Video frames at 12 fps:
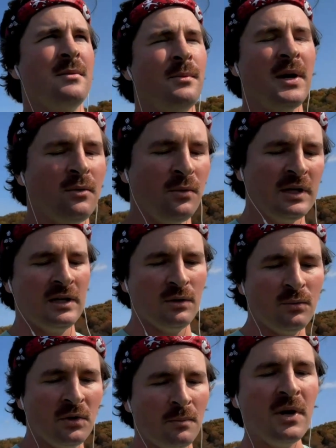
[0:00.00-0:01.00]
but we
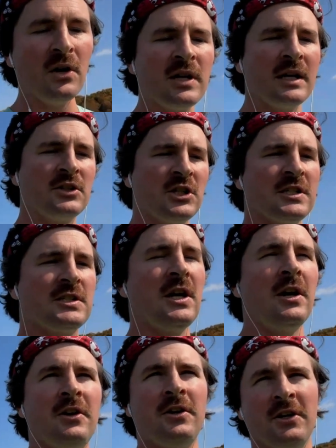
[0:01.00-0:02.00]
were milking just
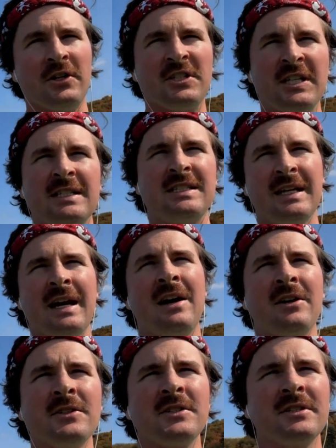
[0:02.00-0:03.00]
under 60
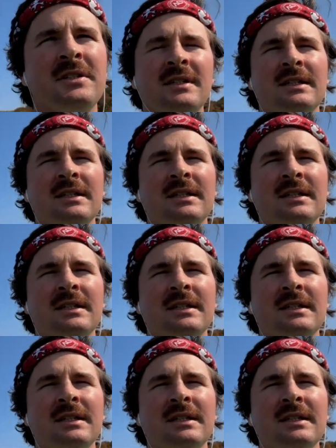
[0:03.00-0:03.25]
cows.